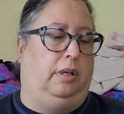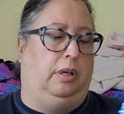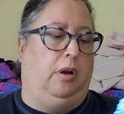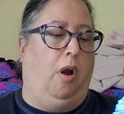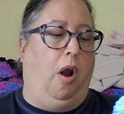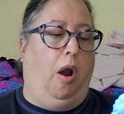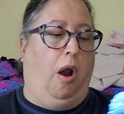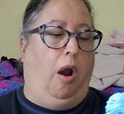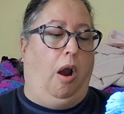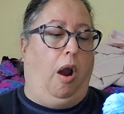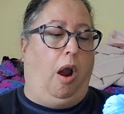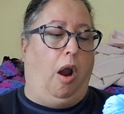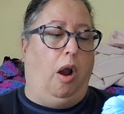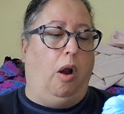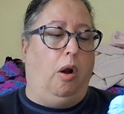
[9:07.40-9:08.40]

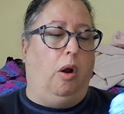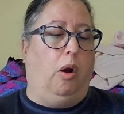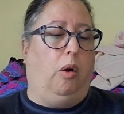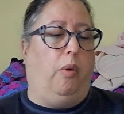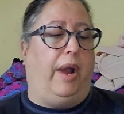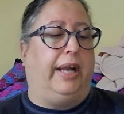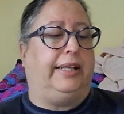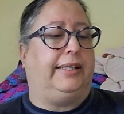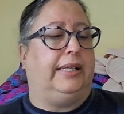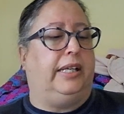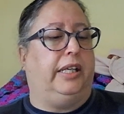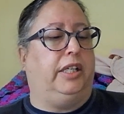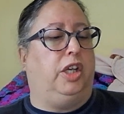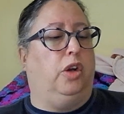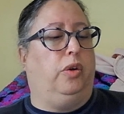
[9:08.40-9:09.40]
Oh, I
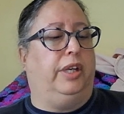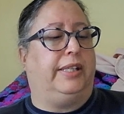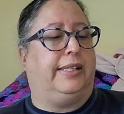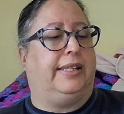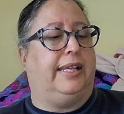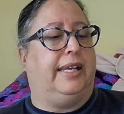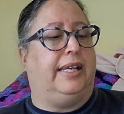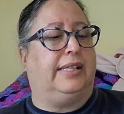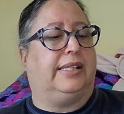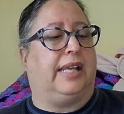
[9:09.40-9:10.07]
didn't notice this.